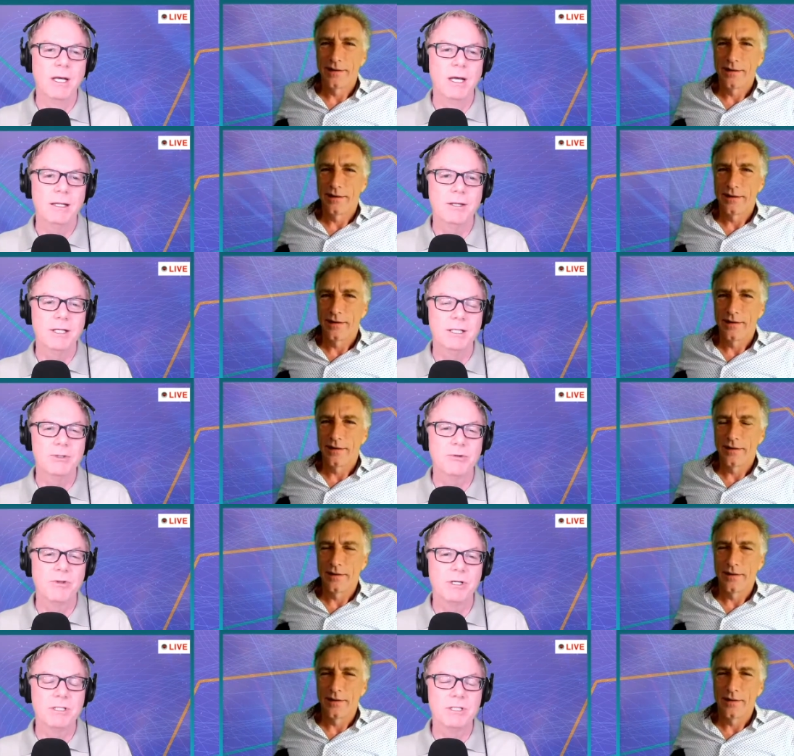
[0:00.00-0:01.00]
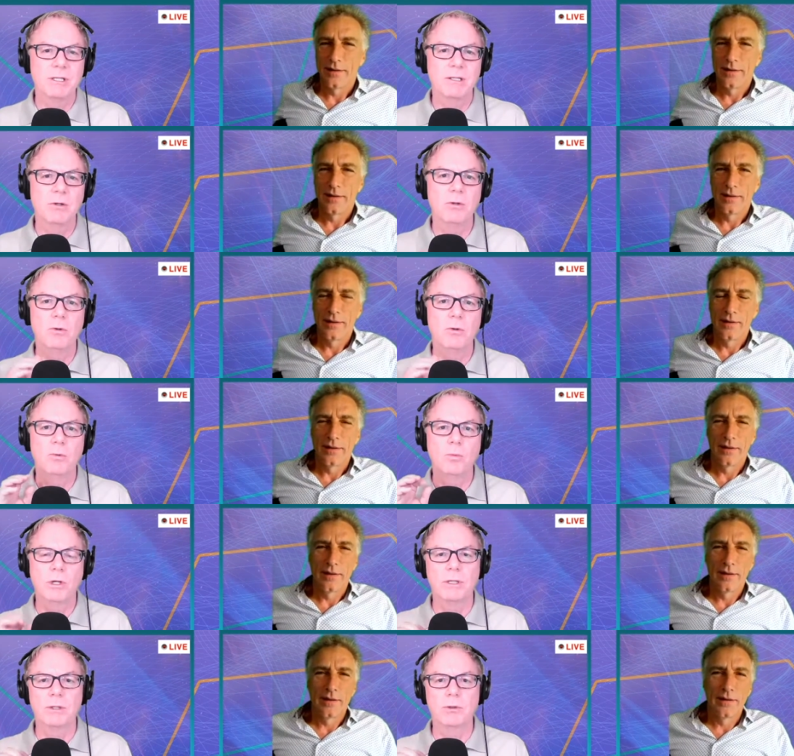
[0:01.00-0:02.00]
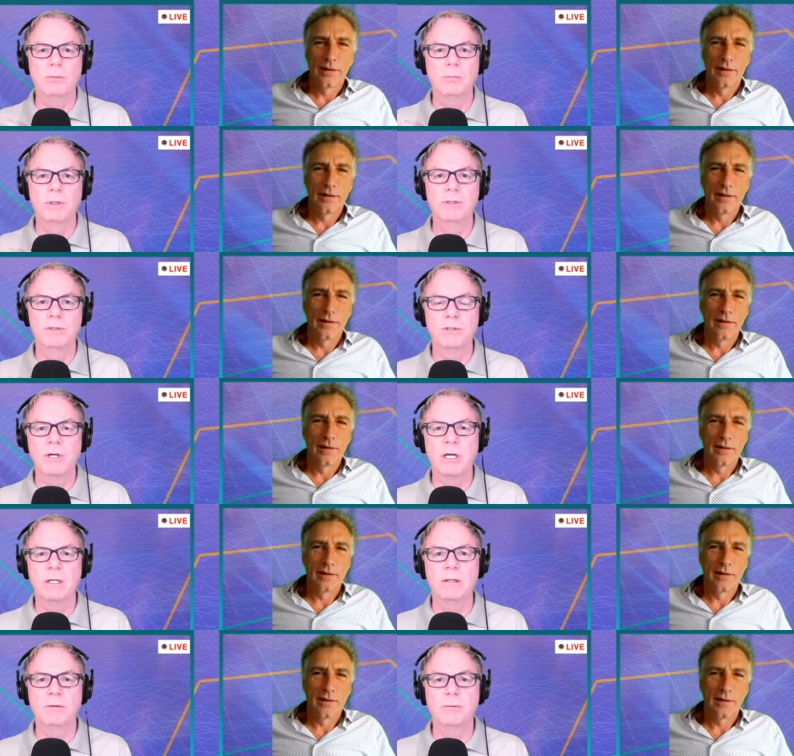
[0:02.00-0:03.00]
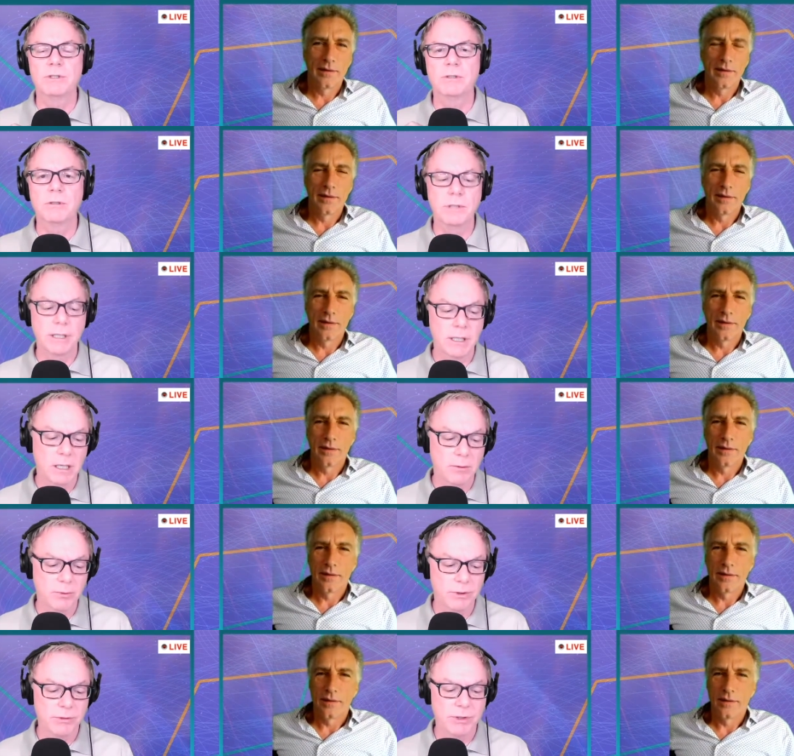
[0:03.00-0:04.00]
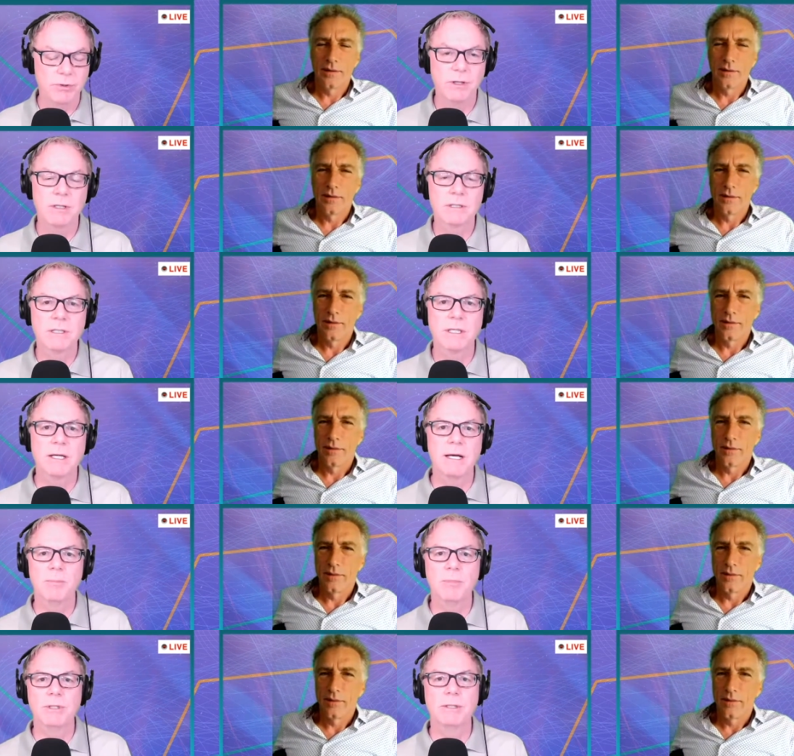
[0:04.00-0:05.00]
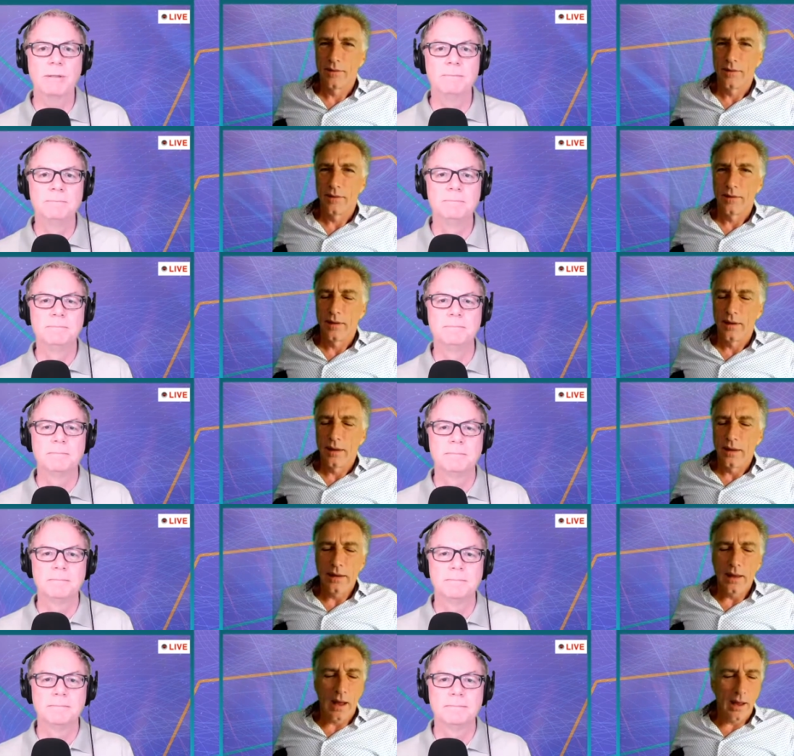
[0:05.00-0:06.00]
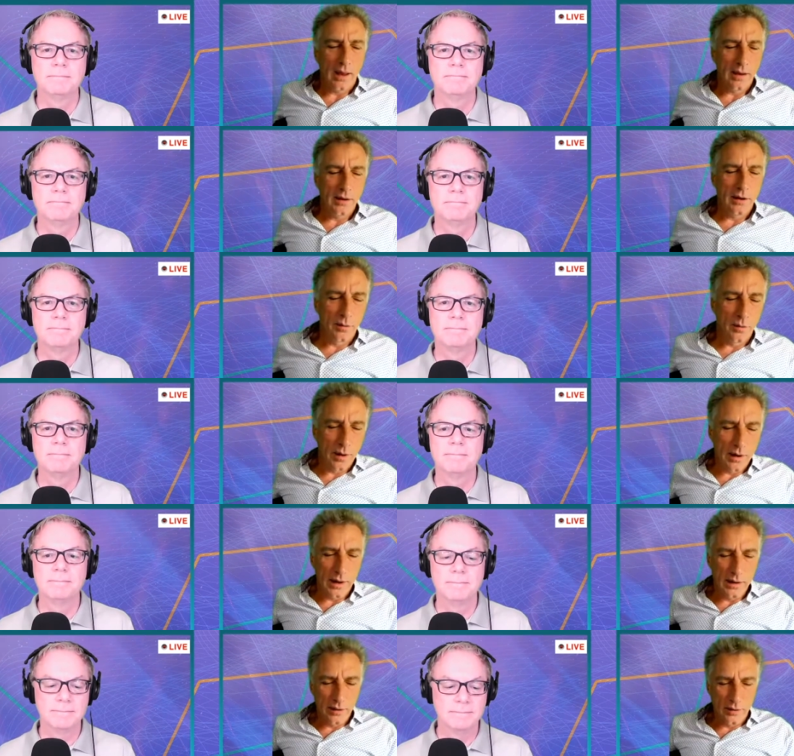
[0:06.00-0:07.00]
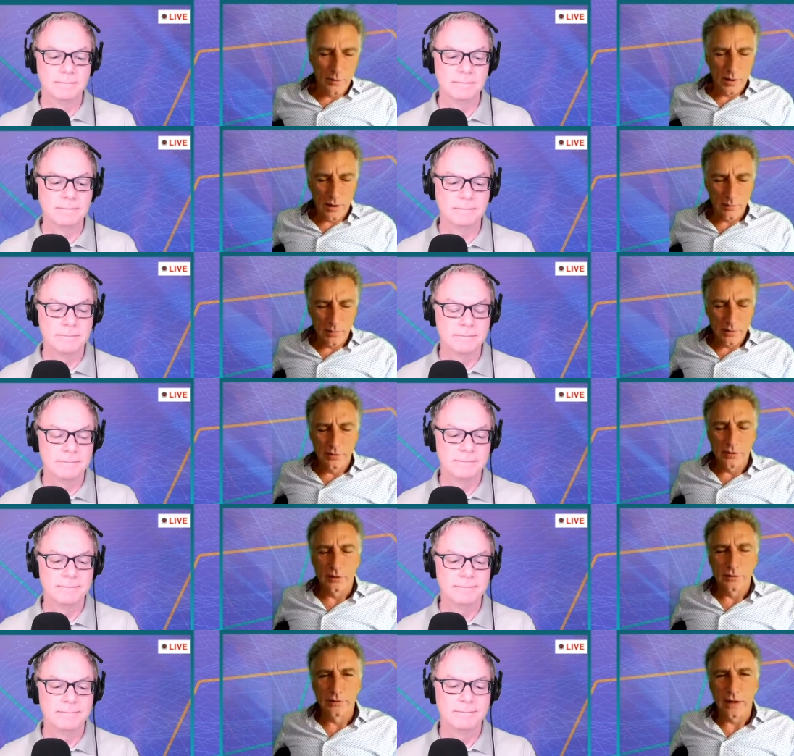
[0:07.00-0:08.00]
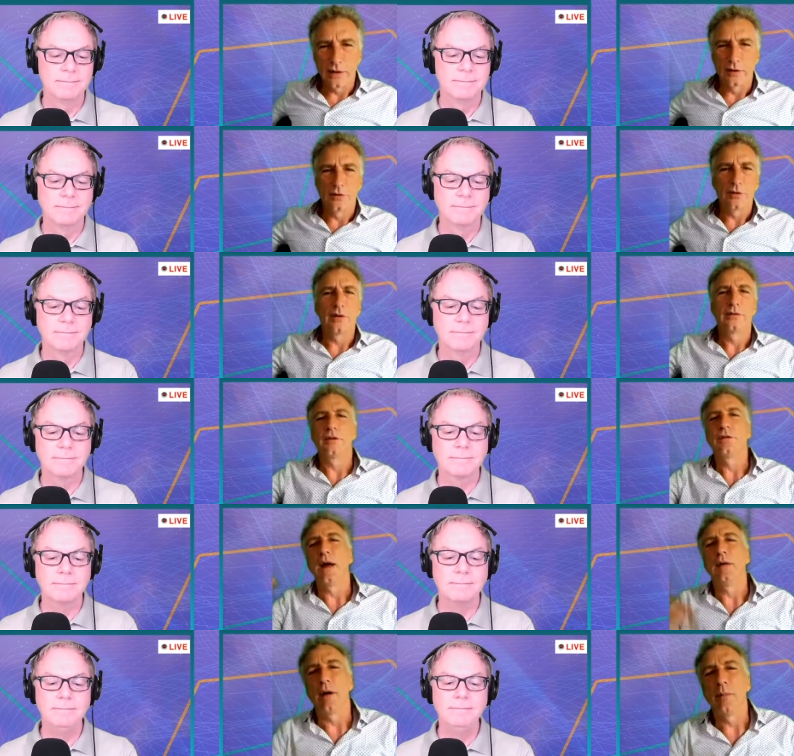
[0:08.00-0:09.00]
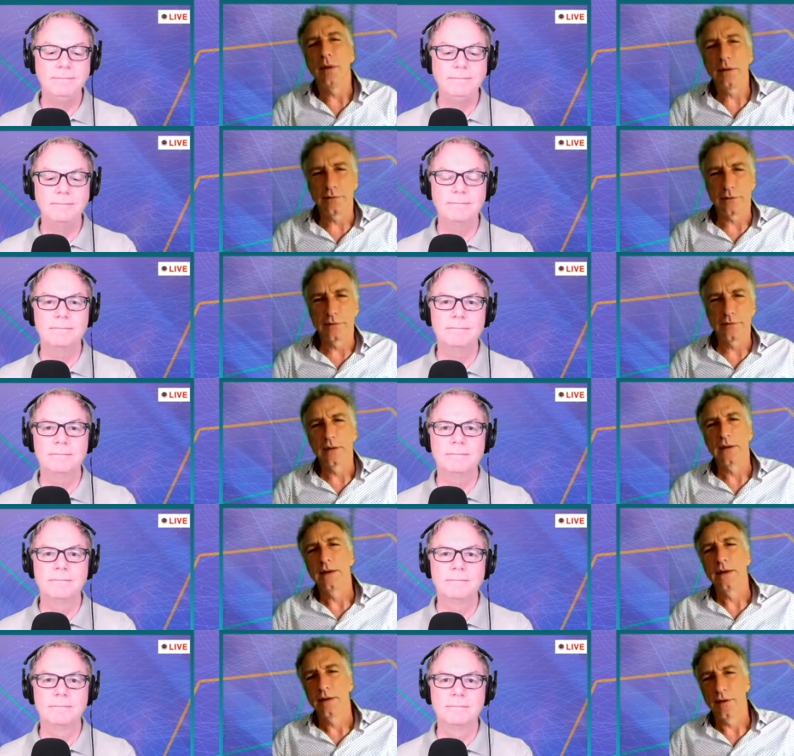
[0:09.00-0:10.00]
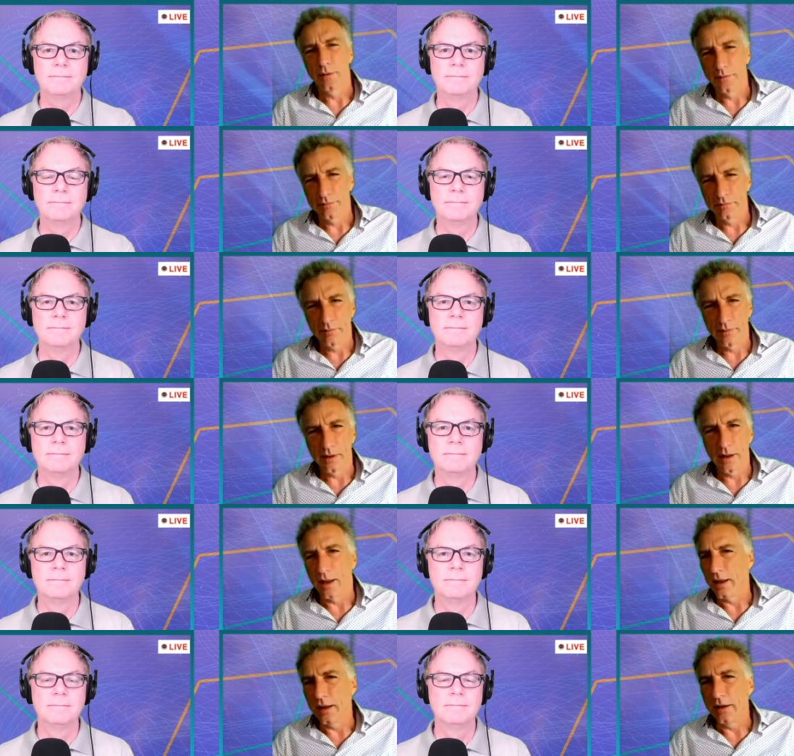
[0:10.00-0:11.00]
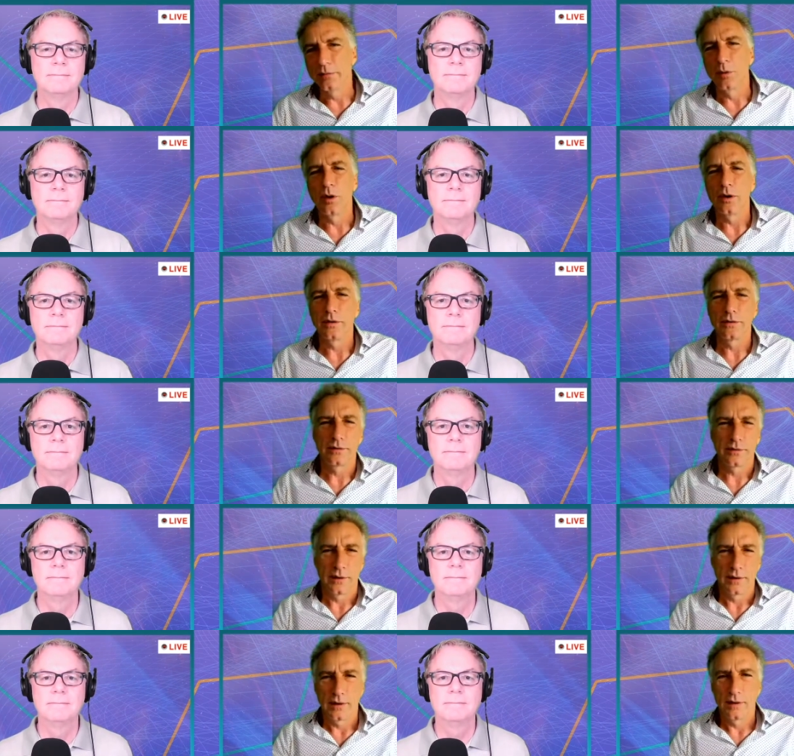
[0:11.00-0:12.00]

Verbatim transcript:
Speaker 1: if I get your thoughts on the whole work at home trend, what's going on? What do you what do you think's going to happen there?
Speaker 2: Yeah, I, you know, uh, you know, when I mentioned those secular trends that drive our business, you know, uh, esports,